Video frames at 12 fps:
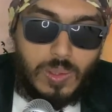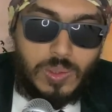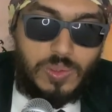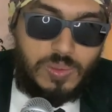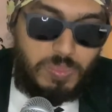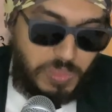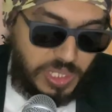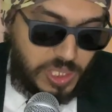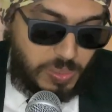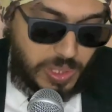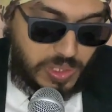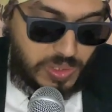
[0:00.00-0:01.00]
those beach
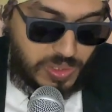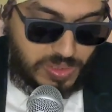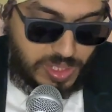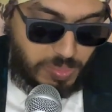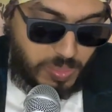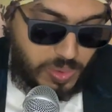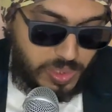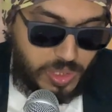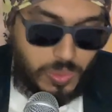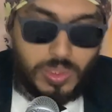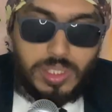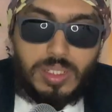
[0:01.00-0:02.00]
pictures that Modi
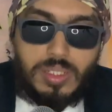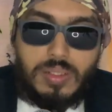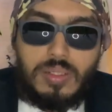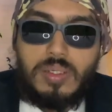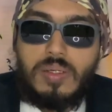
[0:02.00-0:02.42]
tweeted